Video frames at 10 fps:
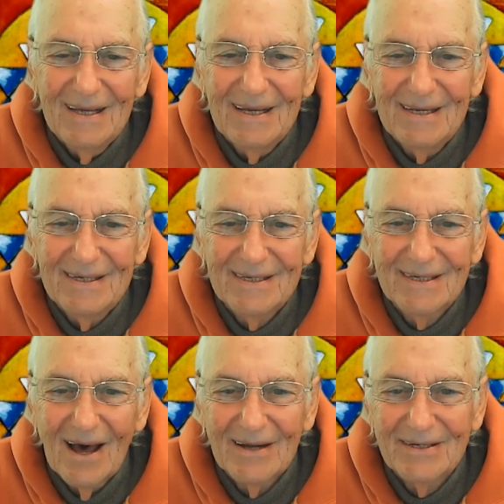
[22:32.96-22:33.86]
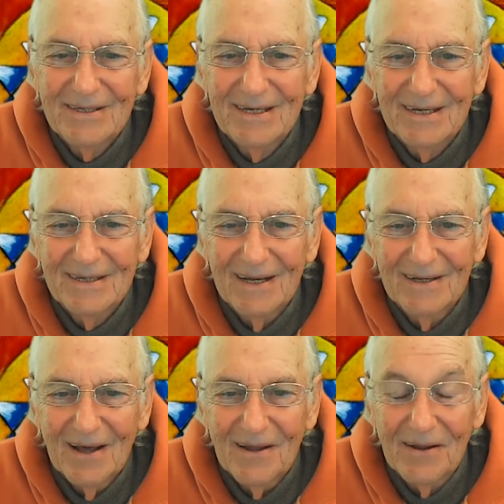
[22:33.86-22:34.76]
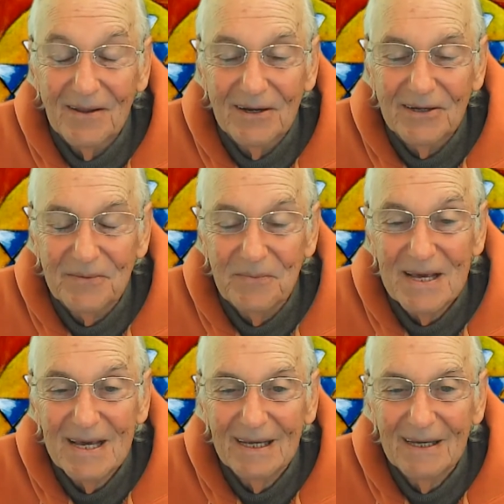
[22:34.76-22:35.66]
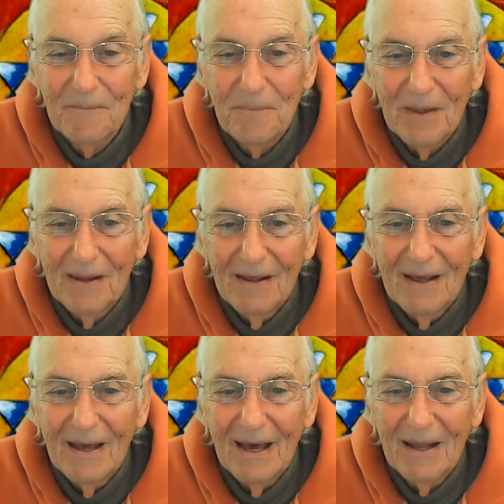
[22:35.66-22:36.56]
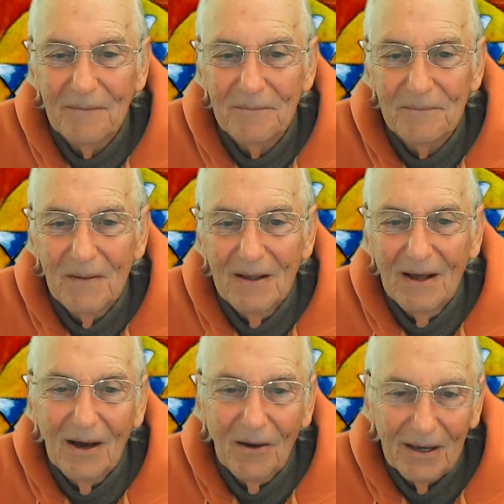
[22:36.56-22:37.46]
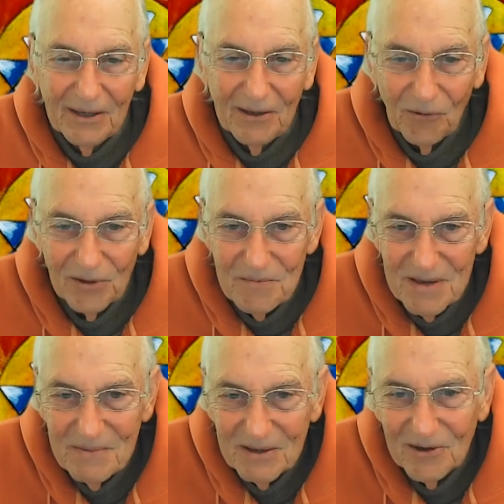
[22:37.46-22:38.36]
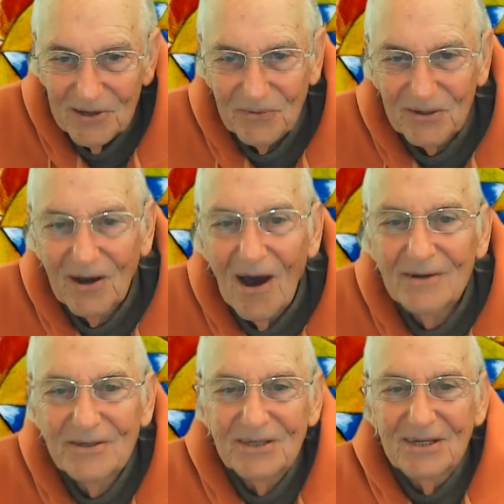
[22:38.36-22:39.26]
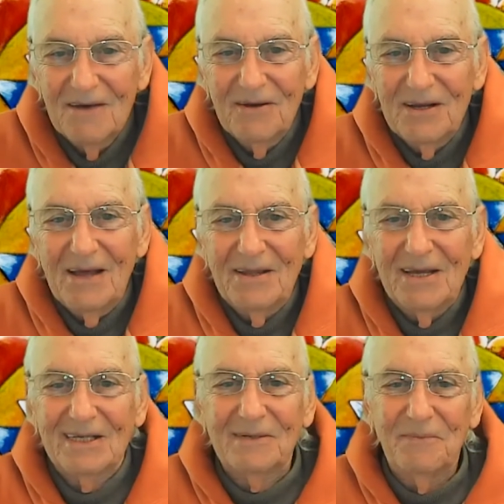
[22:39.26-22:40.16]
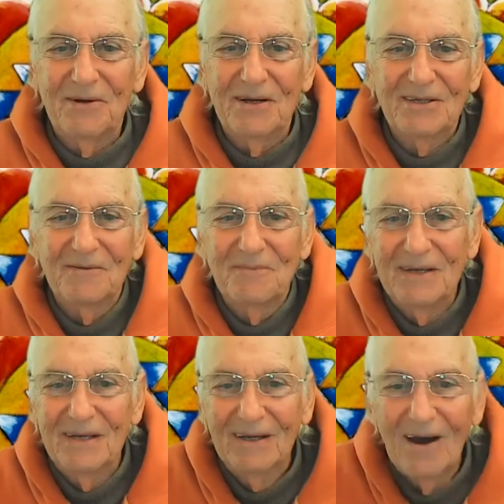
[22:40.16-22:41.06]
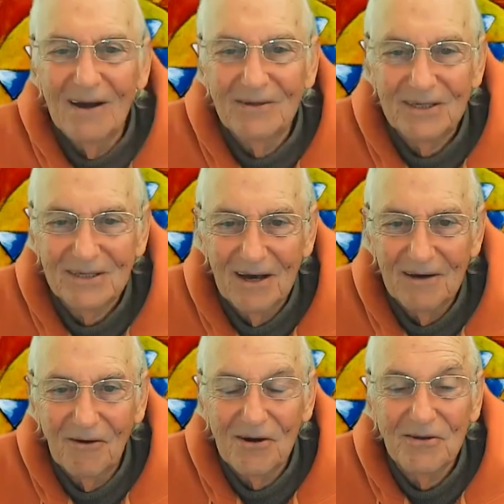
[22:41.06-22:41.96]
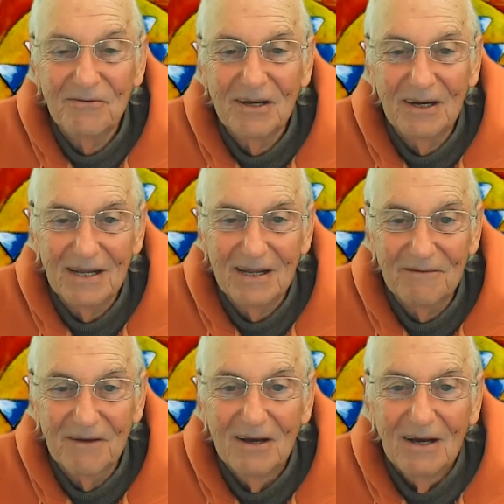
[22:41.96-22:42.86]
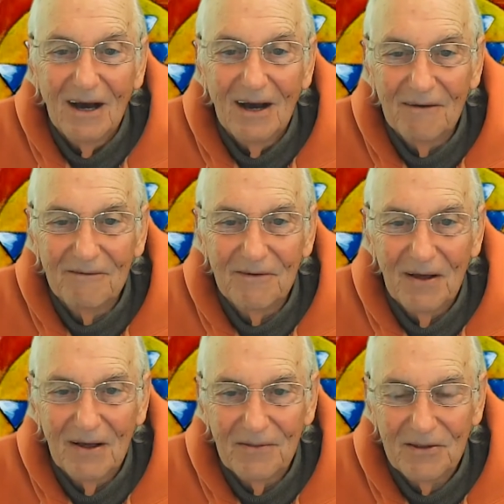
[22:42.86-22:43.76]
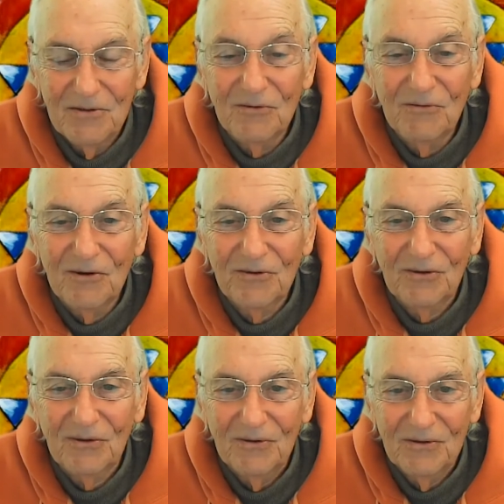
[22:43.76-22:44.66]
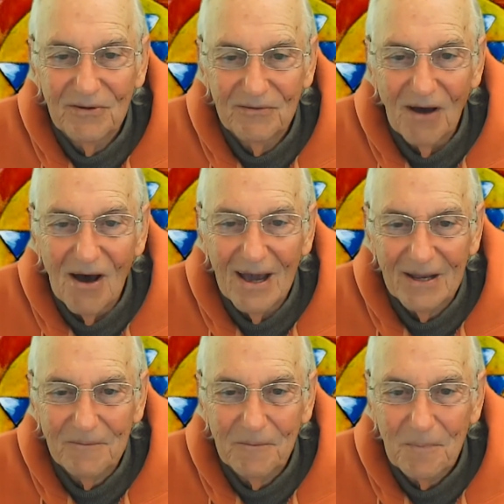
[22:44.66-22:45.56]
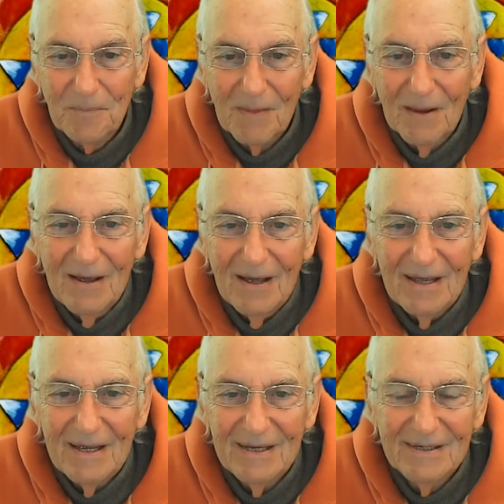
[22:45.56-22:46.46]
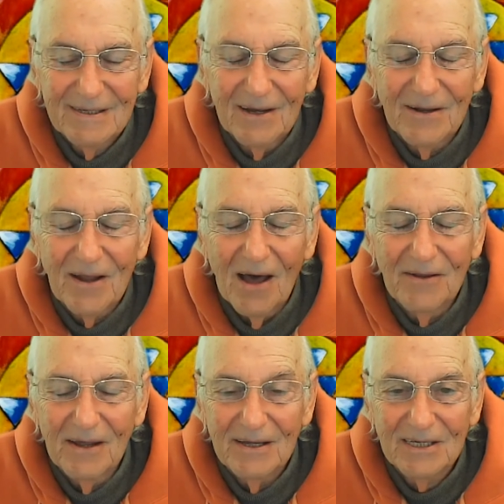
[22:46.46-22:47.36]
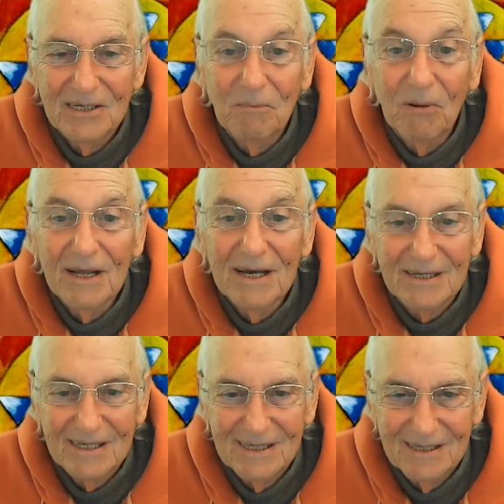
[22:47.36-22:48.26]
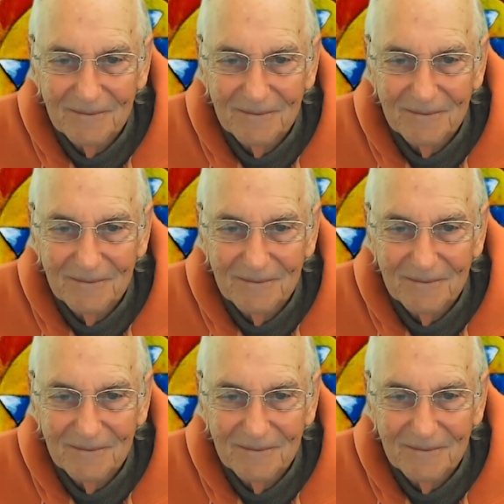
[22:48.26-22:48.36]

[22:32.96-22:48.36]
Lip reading: is Sat Chit Ananda, that it's being, and it can only be because we're conscious of it, and the experience of being conscious of our divinity, of the universal divine, is Ananda, is bliss.